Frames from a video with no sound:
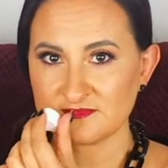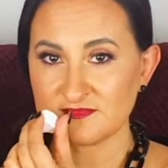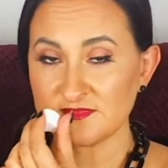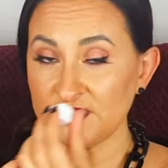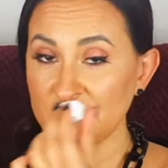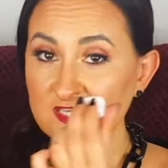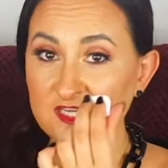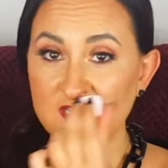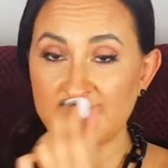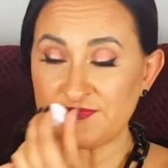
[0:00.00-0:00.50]

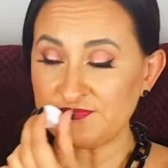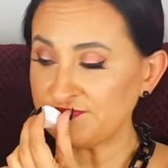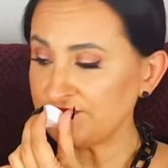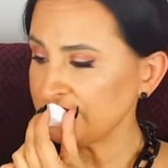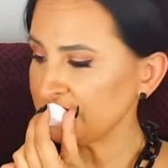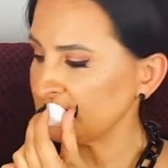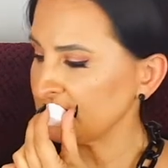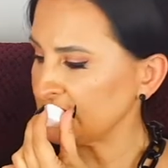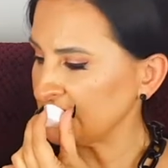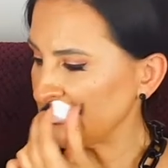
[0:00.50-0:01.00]
Yeah,
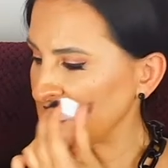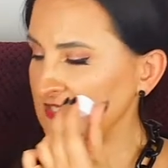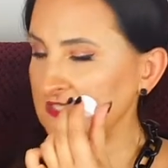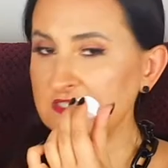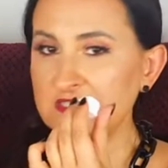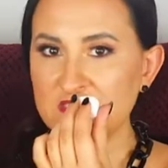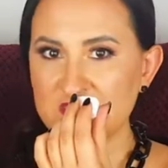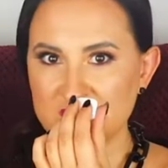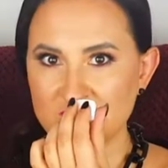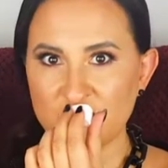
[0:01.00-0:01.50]
and
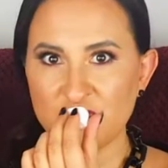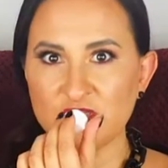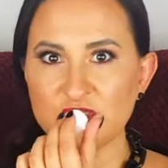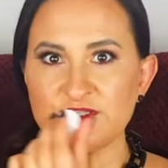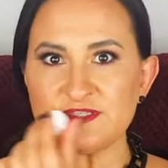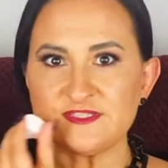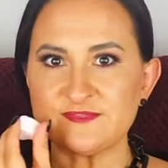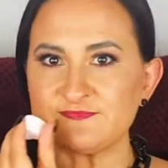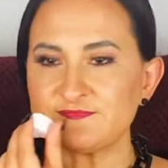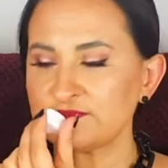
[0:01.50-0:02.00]
it
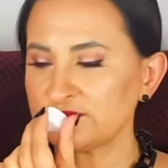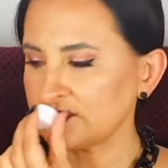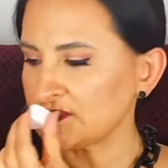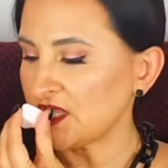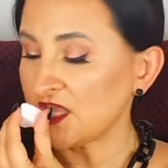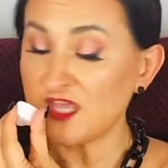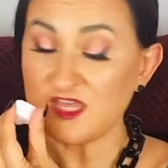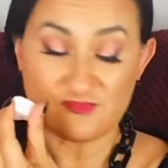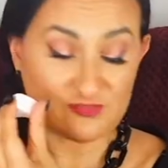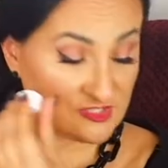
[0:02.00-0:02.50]
smells
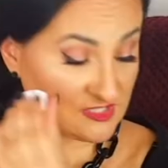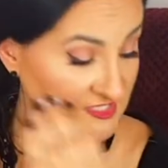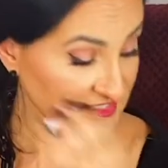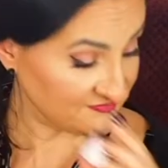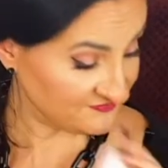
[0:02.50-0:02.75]
heavenly.